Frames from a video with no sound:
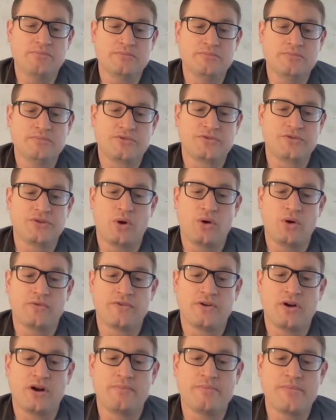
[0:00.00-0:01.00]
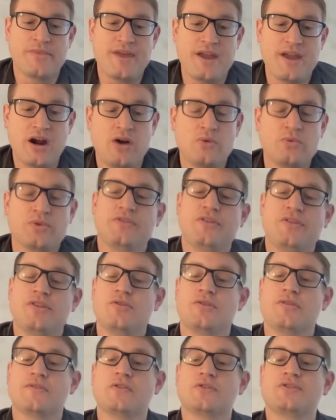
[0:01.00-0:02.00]
So from there, I went to the
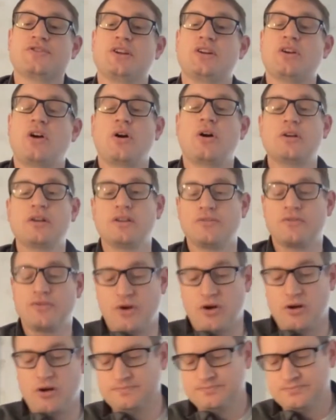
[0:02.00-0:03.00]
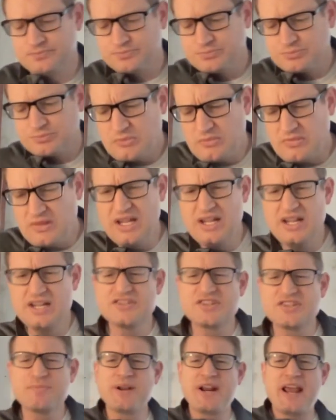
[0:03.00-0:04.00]
University of Arkansas
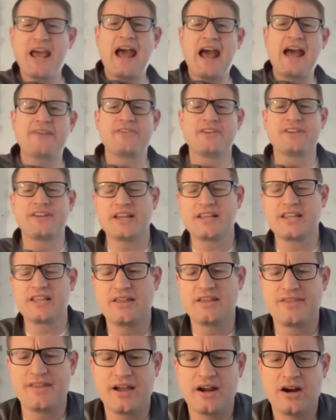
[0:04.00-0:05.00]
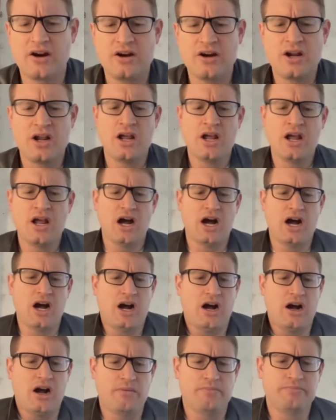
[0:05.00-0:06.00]
and spent a half a decade there.
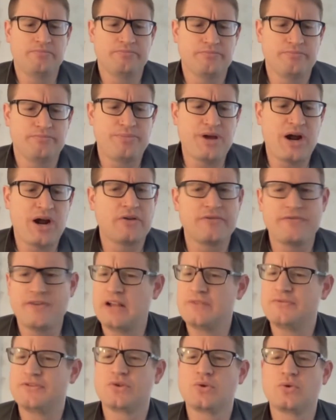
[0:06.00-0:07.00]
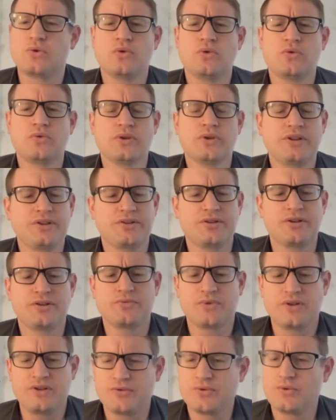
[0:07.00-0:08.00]
Power 5 school, really good
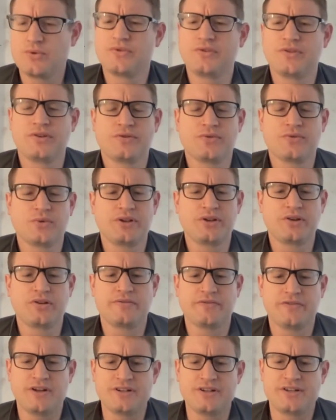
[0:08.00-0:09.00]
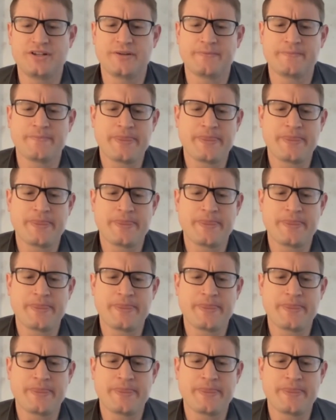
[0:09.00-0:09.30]
resources, really good funding.